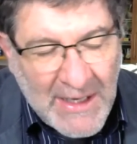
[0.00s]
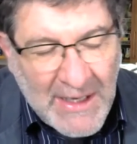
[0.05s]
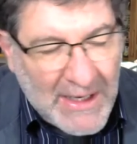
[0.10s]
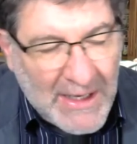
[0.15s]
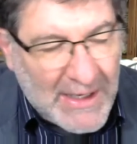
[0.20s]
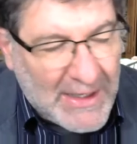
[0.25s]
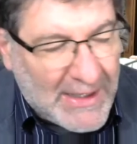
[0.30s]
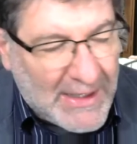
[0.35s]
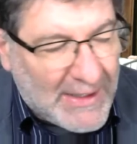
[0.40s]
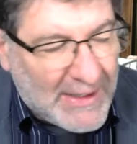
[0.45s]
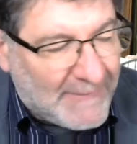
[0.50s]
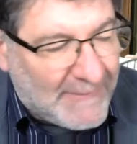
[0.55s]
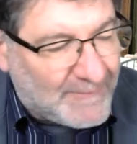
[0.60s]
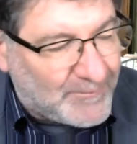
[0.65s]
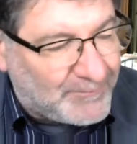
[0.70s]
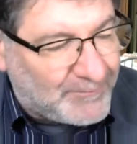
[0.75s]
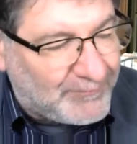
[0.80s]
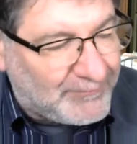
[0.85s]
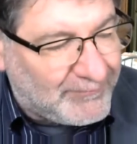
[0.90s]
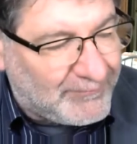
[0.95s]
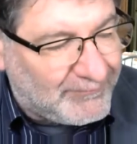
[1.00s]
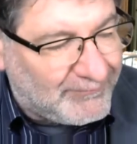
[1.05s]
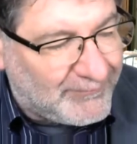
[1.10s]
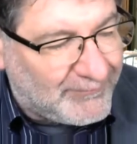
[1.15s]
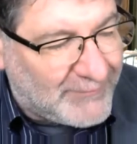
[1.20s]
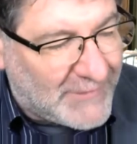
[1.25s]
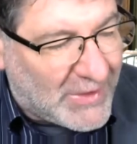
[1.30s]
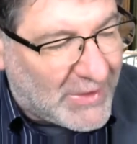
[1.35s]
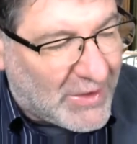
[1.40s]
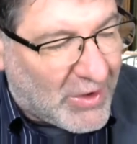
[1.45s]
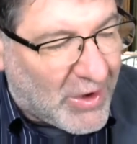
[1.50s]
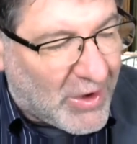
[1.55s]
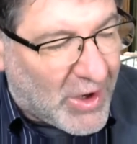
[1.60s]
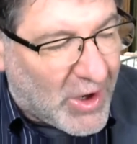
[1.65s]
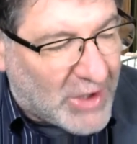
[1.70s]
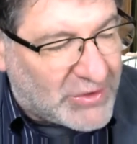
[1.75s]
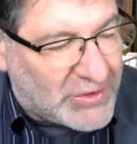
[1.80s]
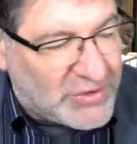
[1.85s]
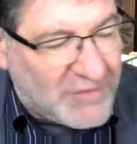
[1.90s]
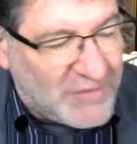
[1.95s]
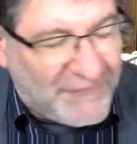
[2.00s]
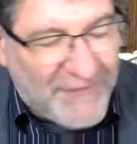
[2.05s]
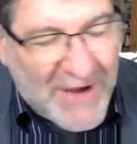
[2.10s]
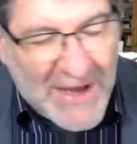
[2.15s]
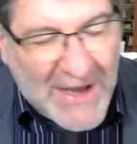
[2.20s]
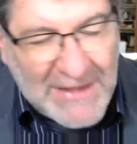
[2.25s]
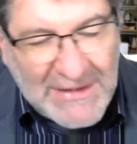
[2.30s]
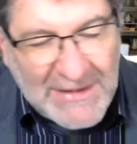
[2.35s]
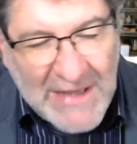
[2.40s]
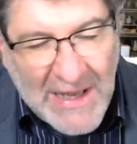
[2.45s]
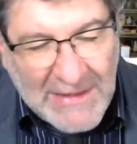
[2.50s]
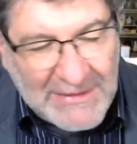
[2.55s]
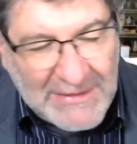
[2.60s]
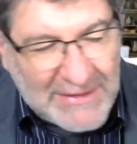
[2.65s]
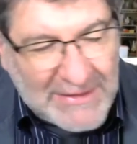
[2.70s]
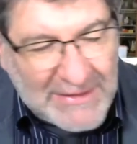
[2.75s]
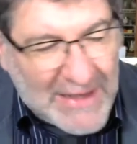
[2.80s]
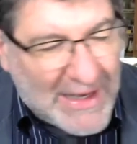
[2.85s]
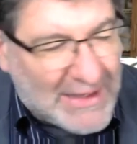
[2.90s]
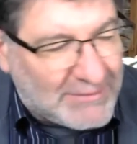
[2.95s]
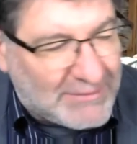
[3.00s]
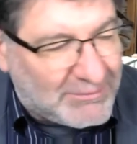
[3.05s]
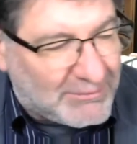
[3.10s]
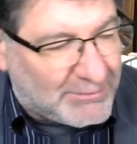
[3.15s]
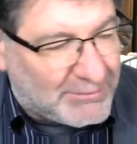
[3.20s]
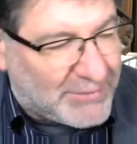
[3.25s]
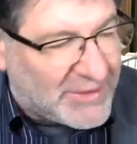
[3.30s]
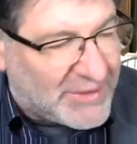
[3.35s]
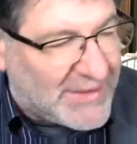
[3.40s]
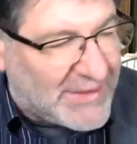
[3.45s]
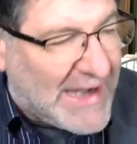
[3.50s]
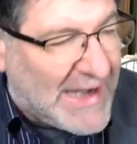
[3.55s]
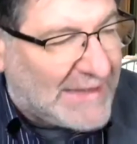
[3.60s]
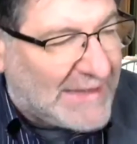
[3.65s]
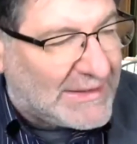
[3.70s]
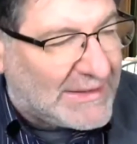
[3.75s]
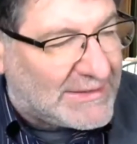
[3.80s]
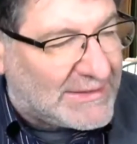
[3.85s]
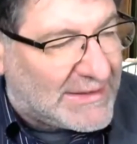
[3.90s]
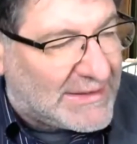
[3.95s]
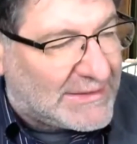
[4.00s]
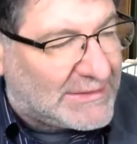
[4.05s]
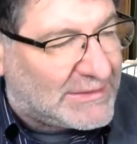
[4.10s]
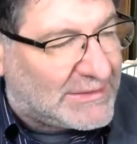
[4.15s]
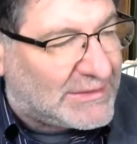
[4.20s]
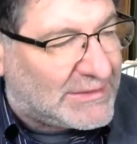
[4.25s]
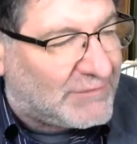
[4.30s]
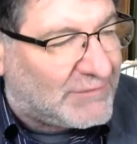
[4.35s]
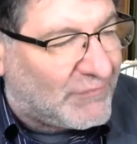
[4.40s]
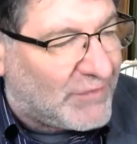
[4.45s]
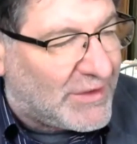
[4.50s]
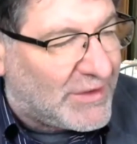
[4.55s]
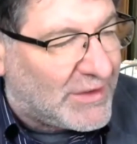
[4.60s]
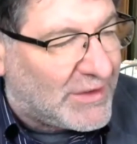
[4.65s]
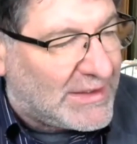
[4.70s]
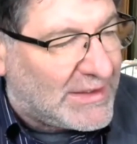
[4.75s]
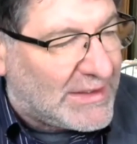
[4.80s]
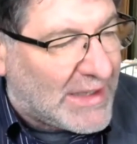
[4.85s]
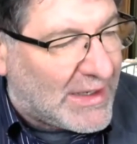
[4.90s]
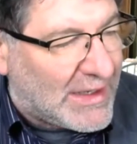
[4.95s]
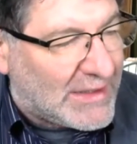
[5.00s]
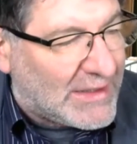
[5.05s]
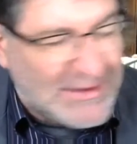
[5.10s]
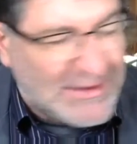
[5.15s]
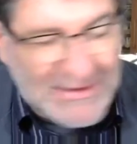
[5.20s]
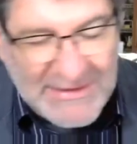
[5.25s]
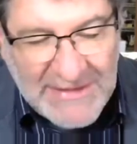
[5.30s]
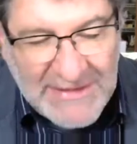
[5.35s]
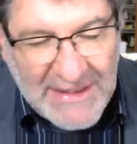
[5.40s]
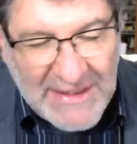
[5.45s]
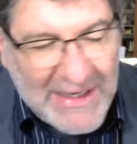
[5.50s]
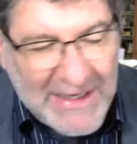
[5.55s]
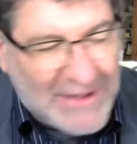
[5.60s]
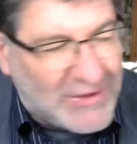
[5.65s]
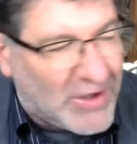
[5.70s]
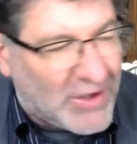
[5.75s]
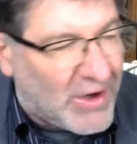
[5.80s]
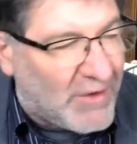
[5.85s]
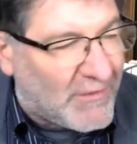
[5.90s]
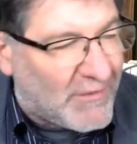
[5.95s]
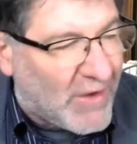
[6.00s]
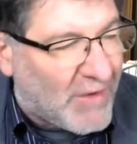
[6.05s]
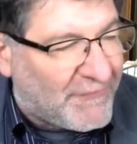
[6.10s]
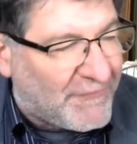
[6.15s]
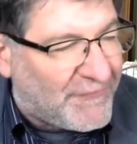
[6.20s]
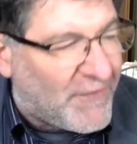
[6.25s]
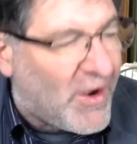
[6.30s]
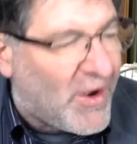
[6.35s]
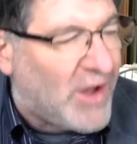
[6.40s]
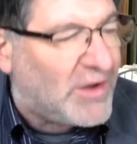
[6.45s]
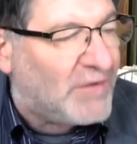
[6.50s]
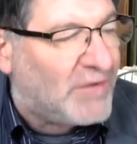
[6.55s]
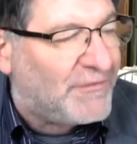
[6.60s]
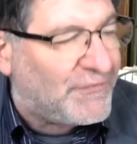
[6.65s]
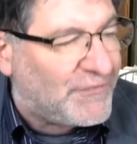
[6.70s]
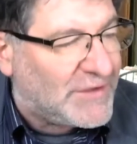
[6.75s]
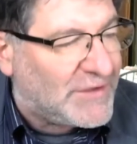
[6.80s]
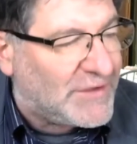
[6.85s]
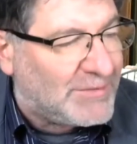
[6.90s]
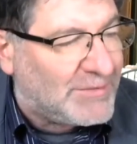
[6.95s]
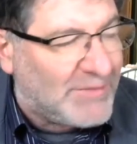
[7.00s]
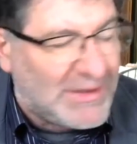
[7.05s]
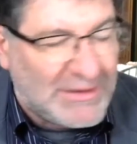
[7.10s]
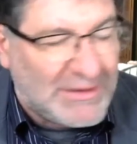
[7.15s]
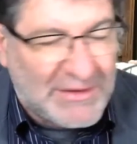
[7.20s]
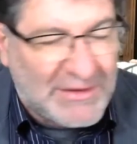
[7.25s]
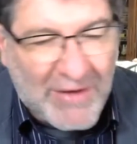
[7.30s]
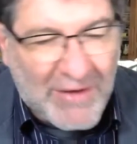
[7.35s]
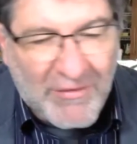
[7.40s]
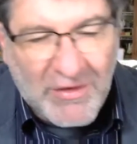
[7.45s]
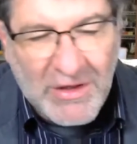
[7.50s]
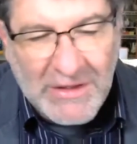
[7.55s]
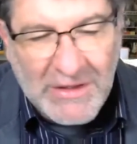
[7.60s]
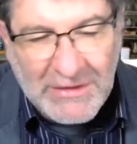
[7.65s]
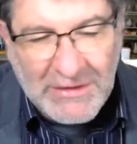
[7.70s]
Or do you find that Bernanke didn't really understand or follow Friedman thoroughly?